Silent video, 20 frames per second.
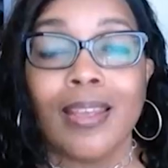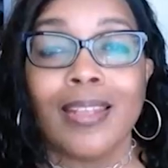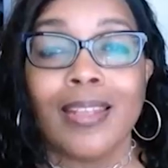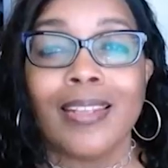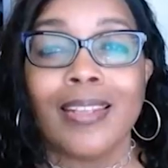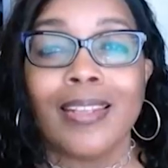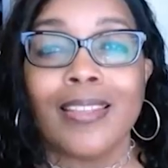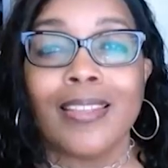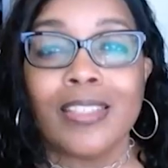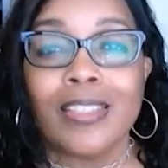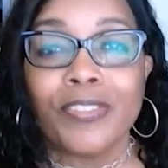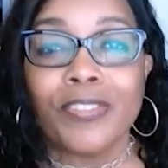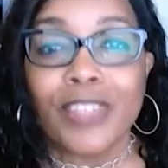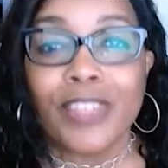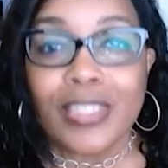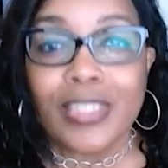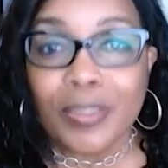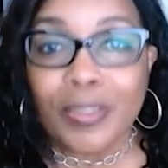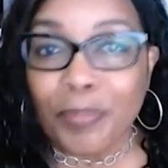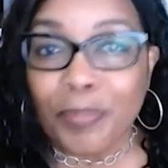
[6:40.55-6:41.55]
This
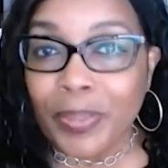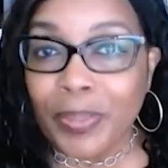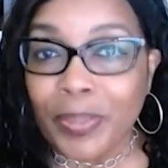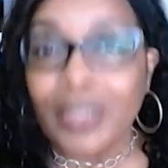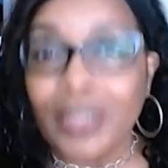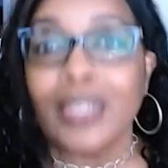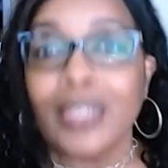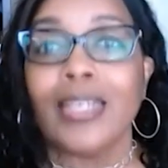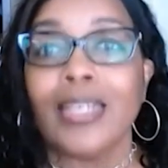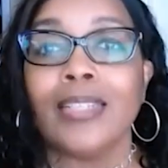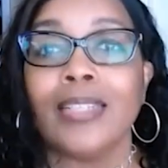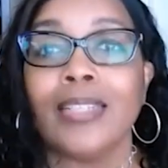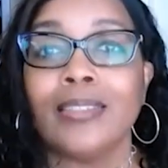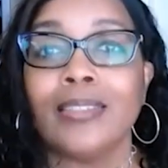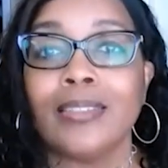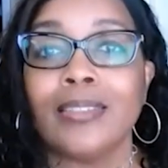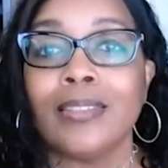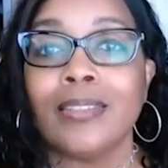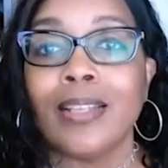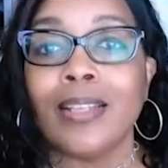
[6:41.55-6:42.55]
flexibility
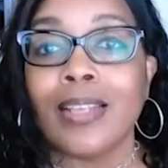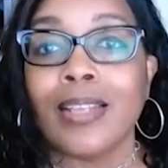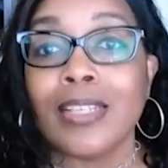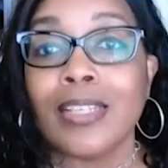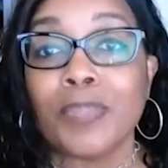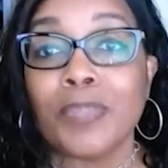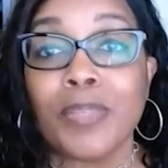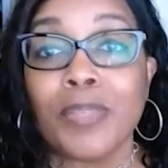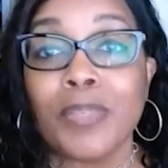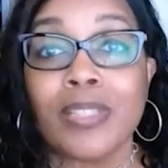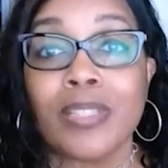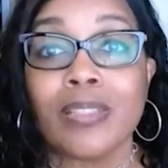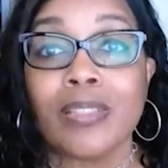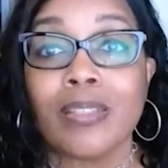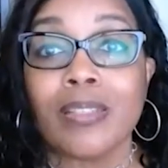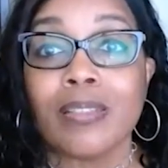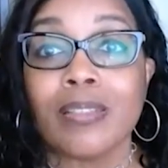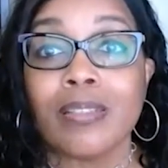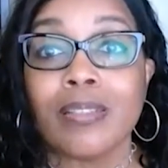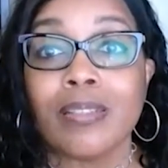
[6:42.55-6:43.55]
allows
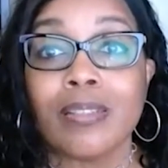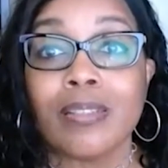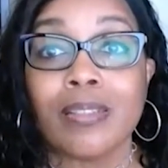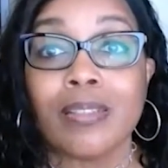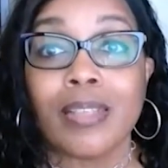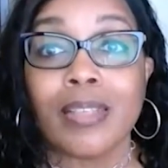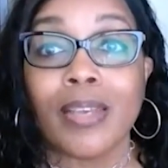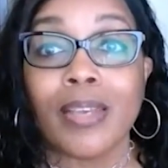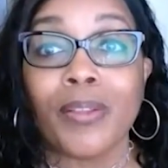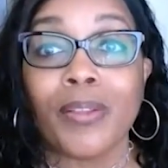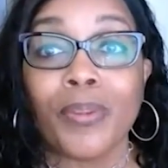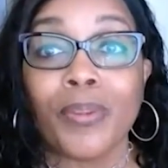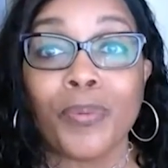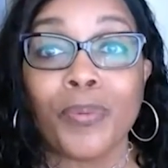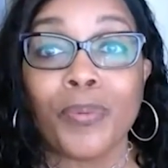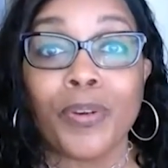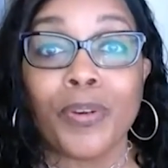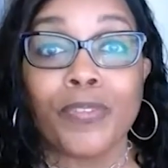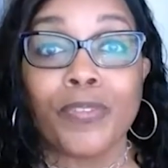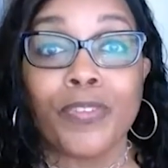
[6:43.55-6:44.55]
businesses to scale their
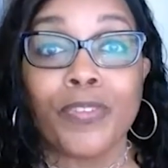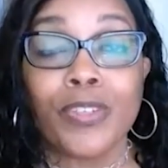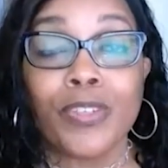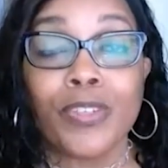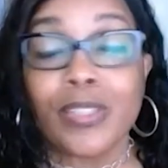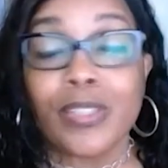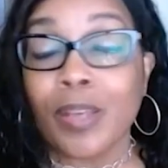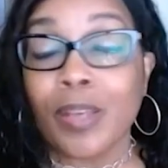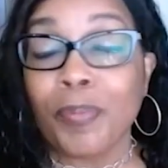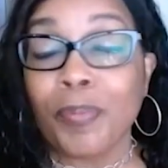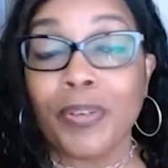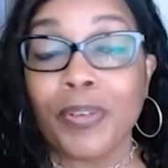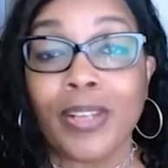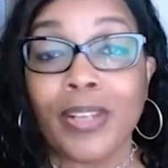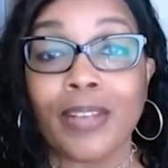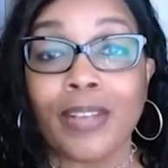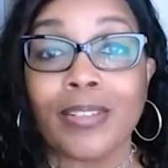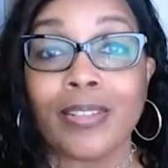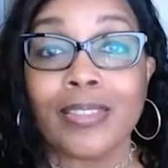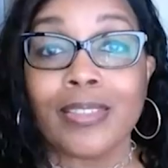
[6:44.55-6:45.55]
workforce up or
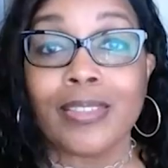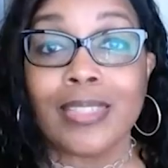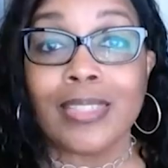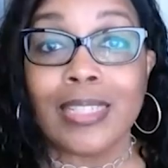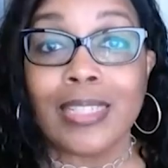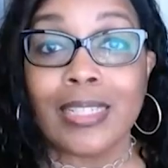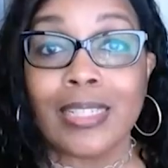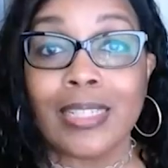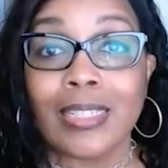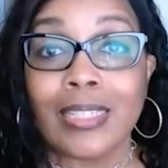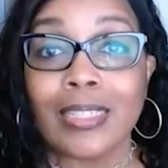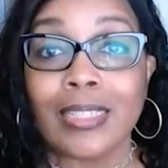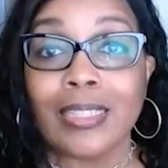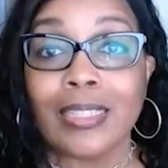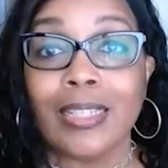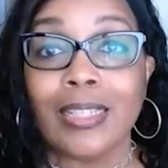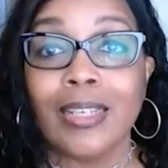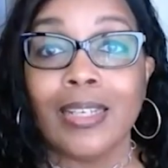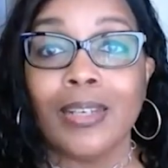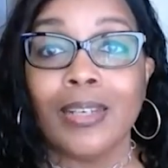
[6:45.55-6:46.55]
down as needed
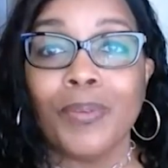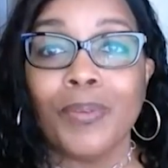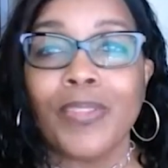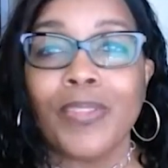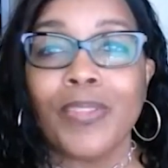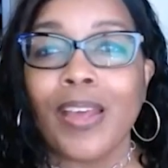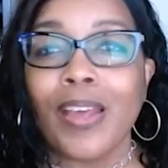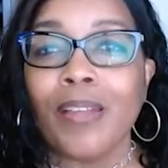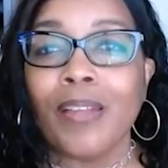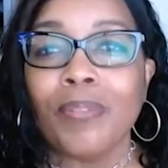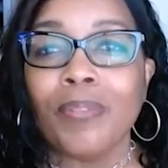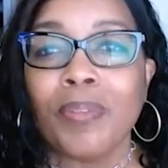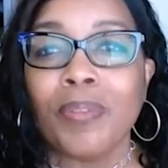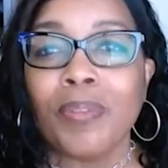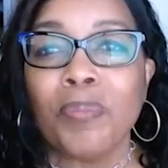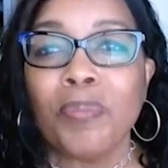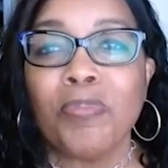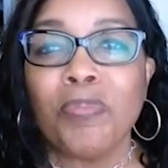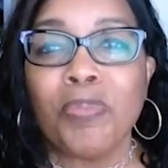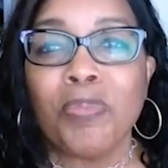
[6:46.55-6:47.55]
without
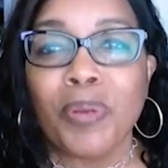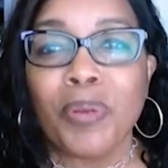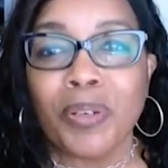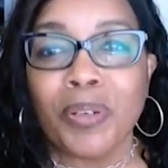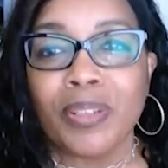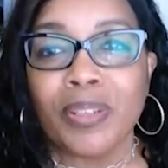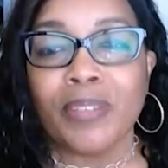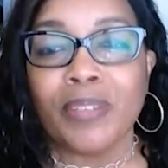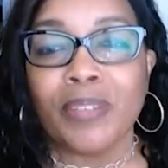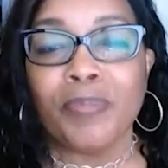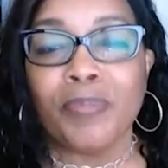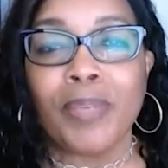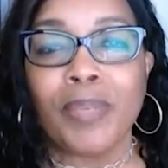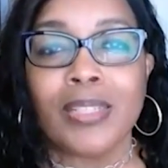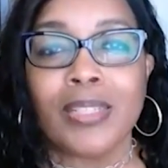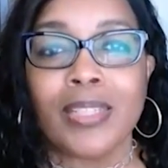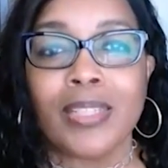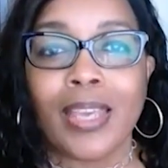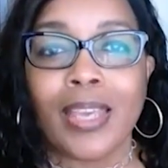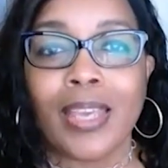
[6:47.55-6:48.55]
the burden of
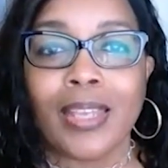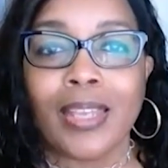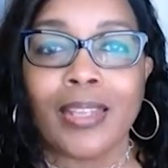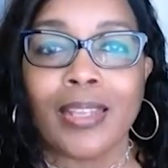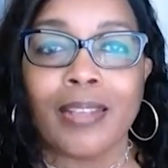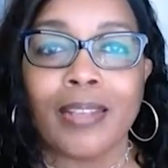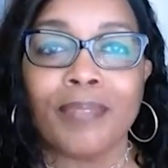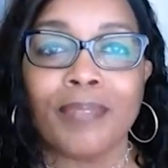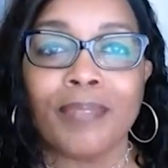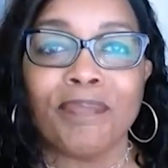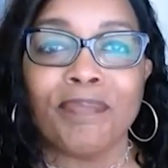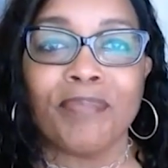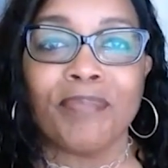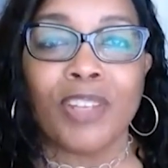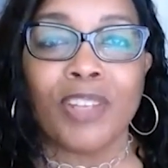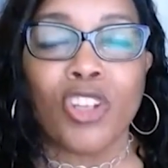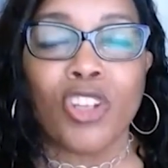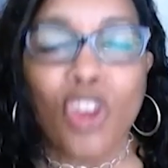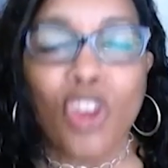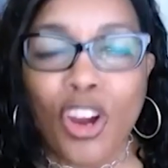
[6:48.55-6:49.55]
maintaining
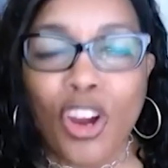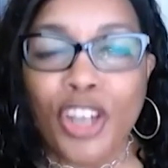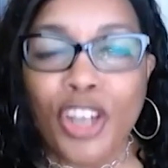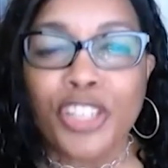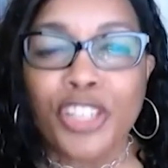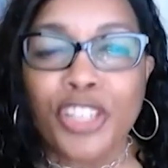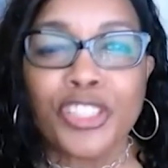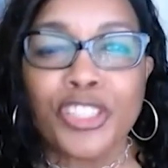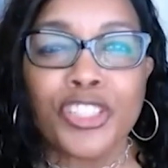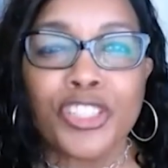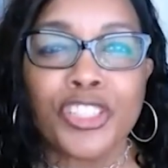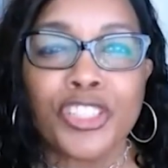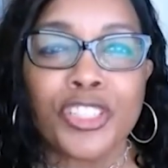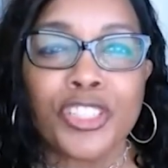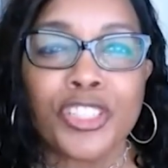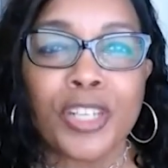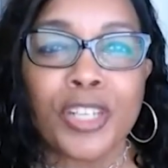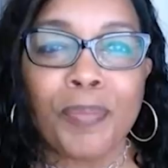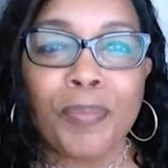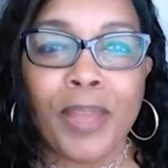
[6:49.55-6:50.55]
large
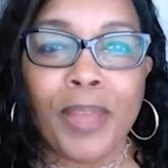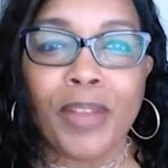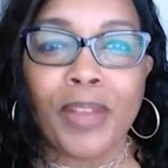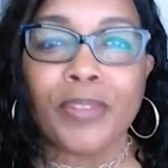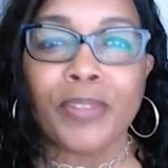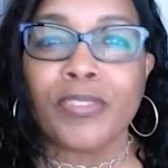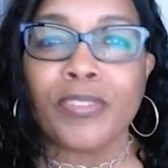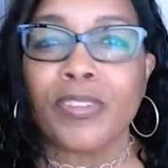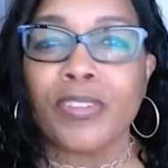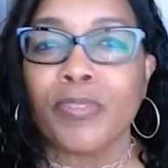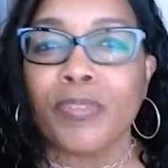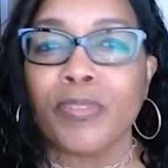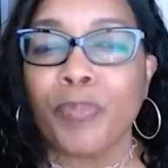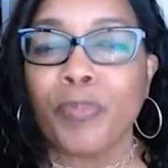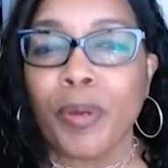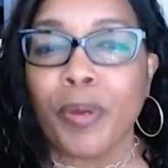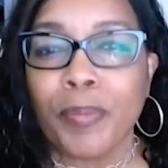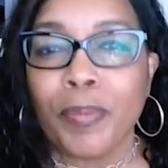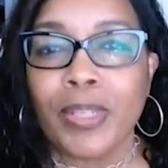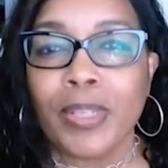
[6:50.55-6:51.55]
amounts of
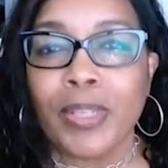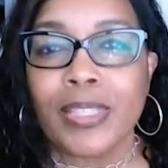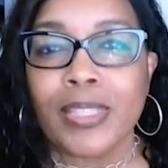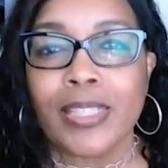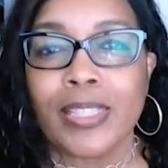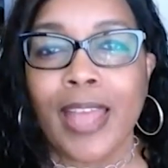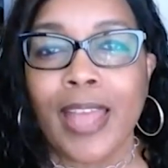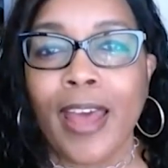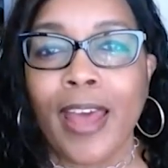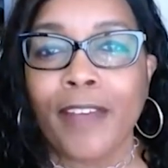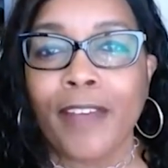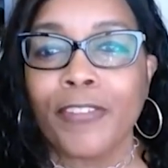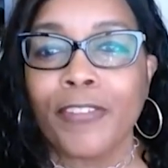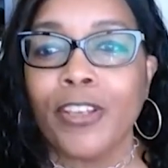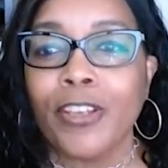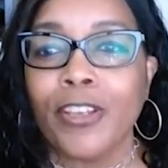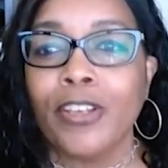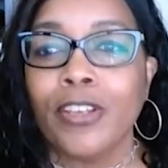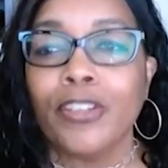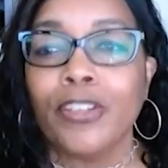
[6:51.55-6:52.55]
permanent staff
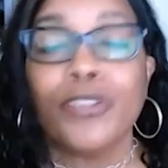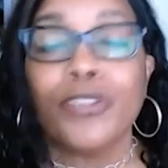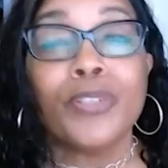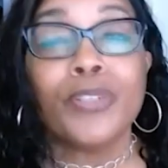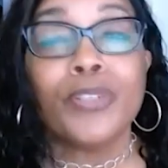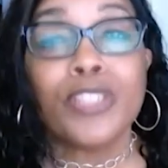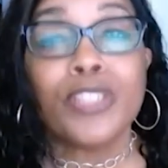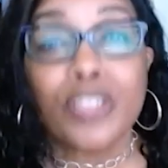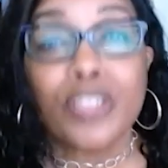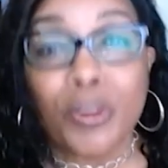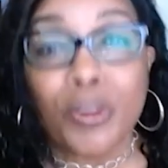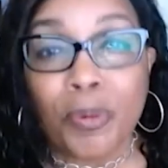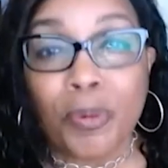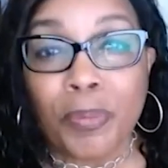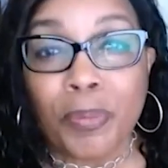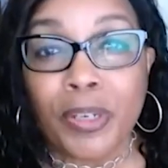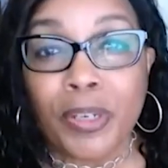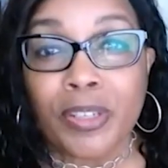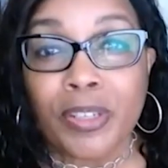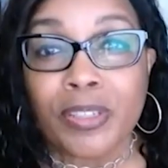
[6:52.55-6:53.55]
during slower
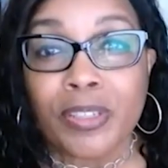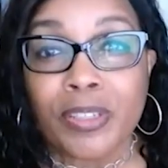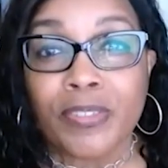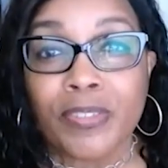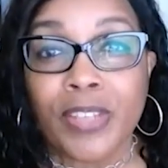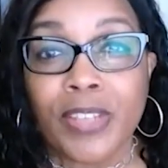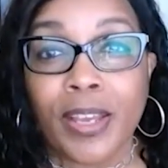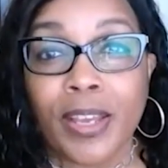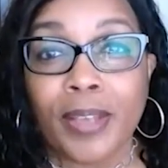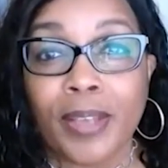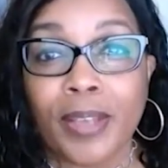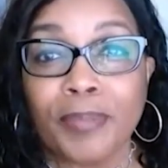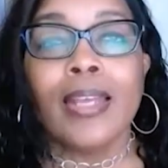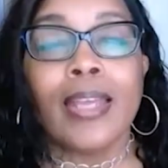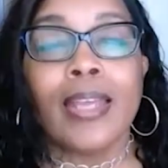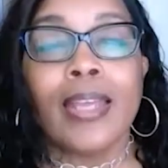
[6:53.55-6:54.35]
periods of time.